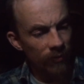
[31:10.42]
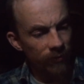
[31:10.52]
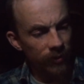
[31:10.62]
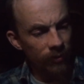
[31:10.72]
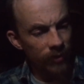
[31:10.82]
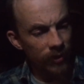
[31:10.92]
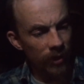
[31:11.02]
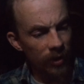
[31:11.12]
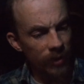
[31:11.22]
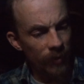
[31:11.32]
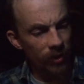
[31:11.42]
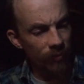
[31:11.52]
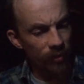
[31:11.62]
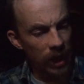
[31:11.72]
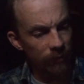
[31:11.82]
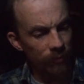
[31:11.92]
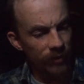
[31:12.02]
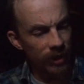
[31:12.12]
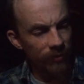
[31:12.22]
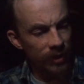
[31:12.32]
Flug talked about the
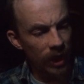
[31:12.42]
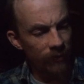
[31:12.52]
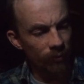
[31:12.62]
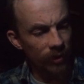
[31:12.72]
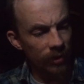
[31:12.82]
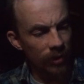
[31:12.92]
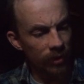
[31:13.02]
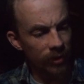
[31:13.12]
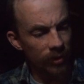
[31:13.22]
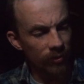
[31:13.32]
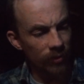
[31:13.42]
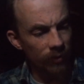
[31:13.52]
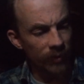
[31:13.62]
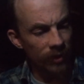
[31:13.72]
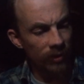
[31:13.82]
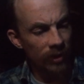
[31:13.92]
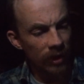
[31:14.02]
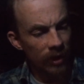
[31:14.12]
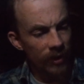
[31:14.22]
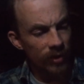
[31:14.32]
problems he was having with gun control bill,
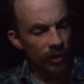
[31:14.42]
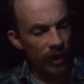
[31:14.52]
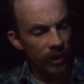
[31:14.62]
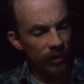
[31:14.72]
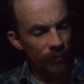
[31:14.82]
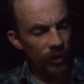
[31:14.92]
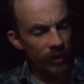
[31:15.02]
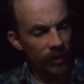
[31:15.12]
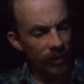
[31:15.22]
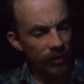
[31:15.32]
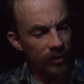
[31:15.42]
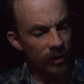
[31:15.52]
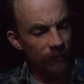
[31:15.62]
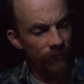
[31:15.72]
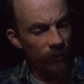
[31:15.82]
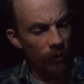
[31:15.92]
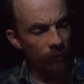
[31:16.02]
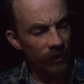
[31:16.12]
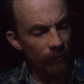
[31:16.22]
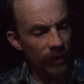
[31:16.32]
trying to put it into some
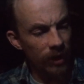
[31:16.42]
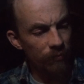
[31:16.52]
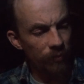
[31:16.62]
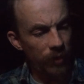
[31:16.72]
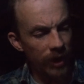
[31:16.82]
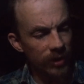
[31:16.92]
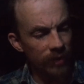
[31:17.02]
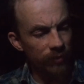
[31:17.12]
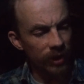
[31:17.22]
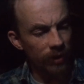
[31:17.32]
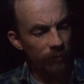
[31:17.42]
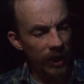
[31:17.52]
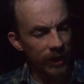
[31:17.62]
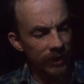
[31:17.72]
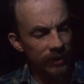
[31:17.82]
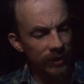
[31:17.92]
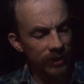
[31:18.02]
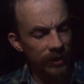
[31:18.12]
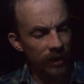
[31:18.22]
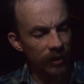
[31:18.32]
form that might possibly pass the
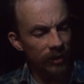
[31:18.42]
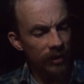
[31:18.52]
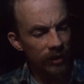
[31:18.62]
Senate.